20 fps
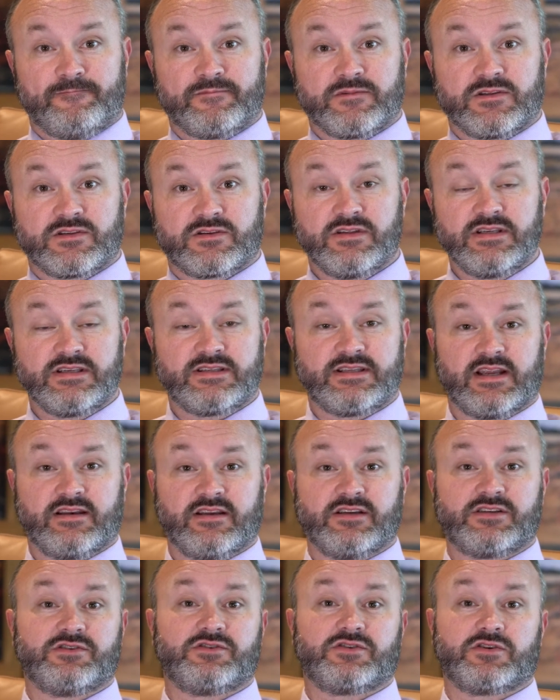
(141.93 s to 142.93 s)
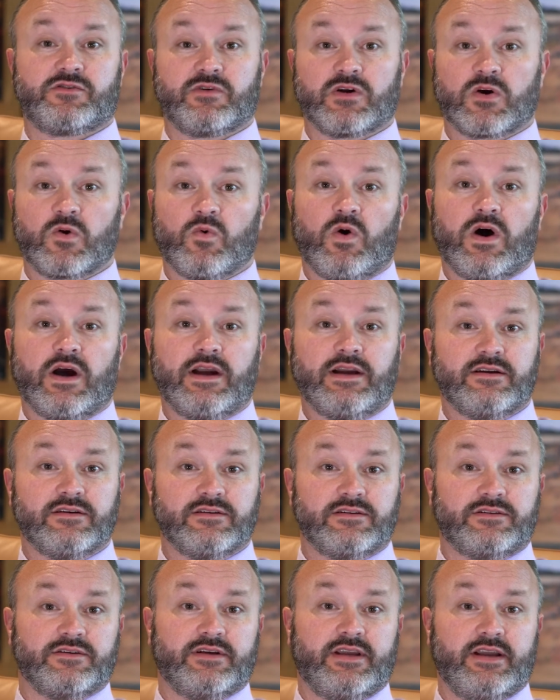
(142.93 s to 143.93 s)
So these technicians are
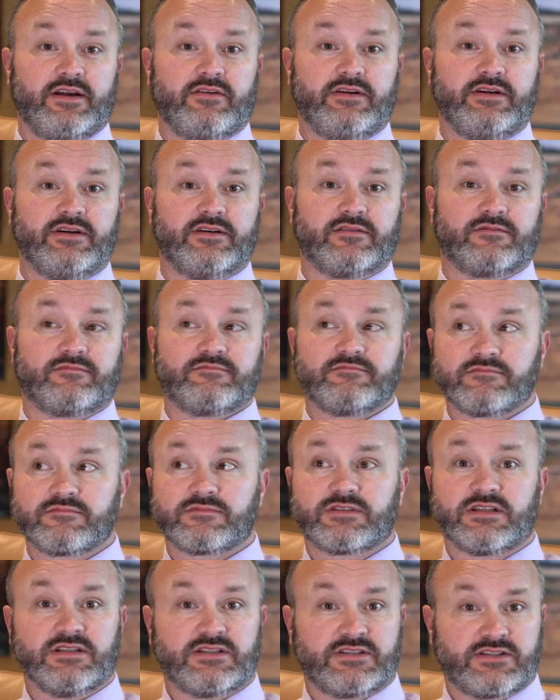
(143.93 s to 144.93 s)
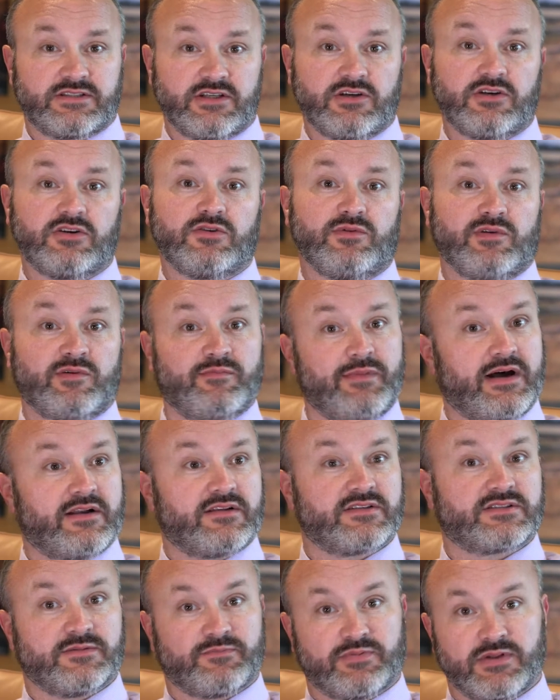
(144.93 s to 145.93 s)
required to carry a considerable amount
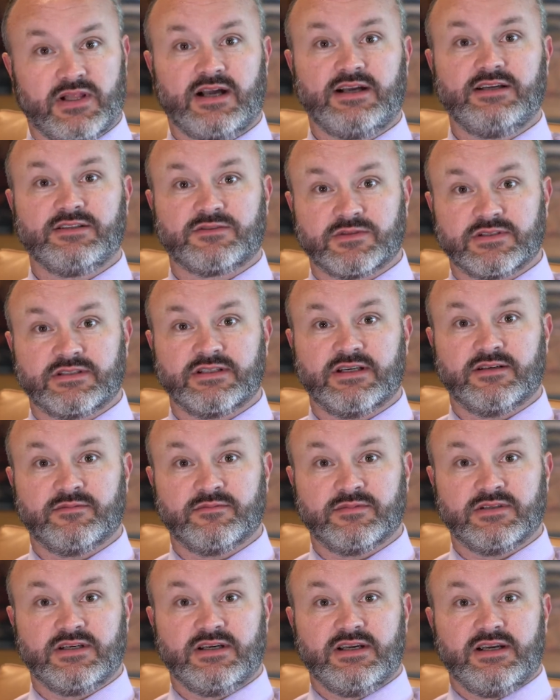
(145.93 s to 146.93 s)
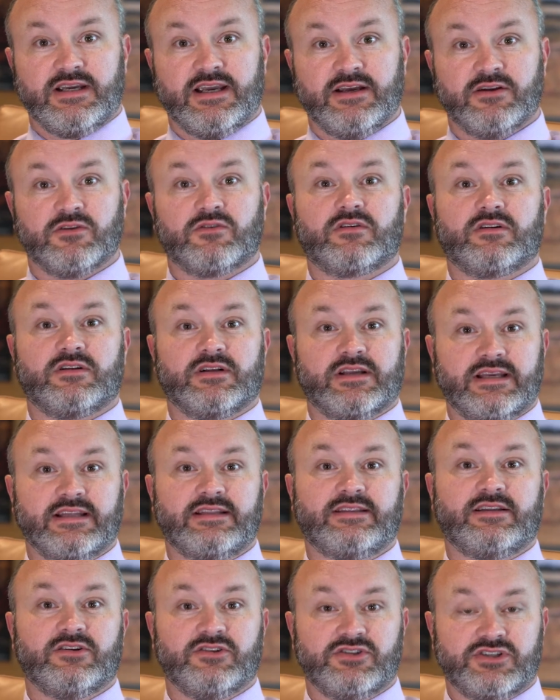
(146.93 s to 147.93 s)
of supplies with them in order to
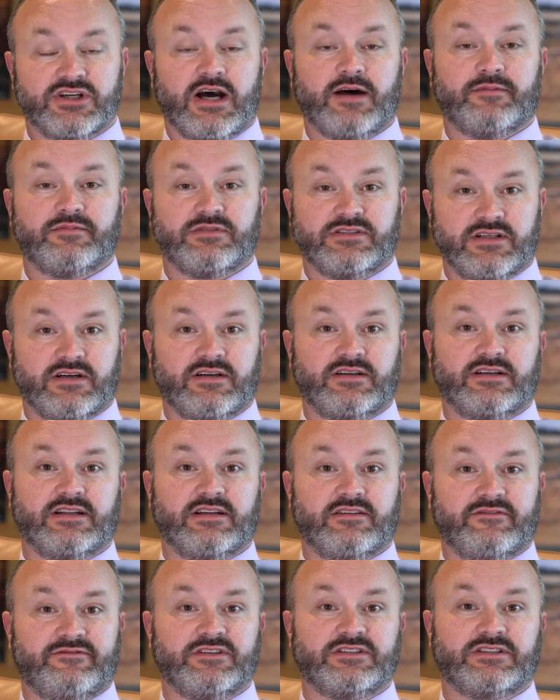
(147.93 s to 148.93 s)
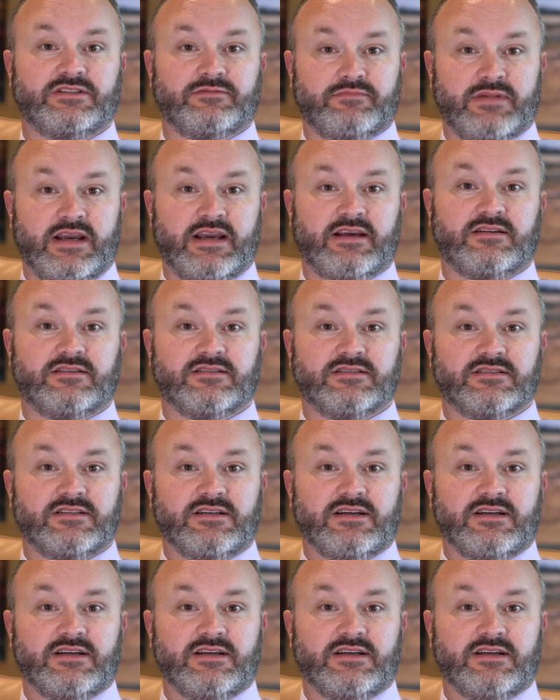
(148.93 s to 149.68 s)
get their jobs done in an efficient manner.